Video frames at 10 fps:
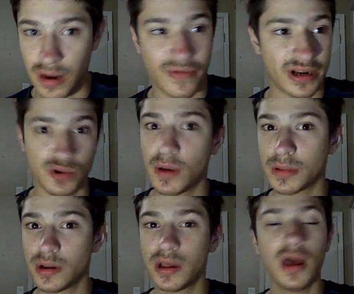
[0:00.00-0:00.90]
do
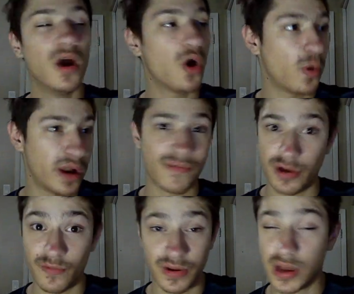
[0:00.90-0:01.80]
upload or whenever a new
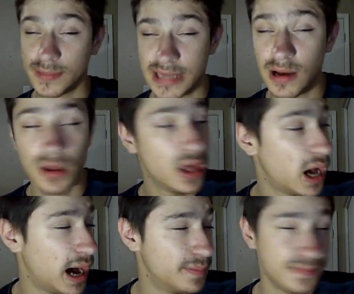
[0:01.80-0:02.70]
video comes out.
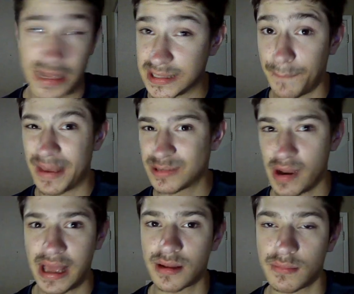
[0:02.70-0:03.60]
That's the best way to
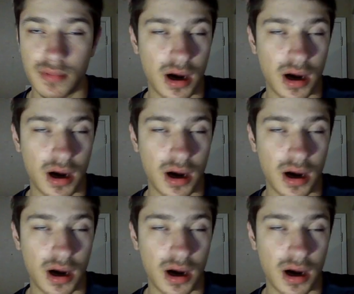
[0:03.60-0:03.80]
get them.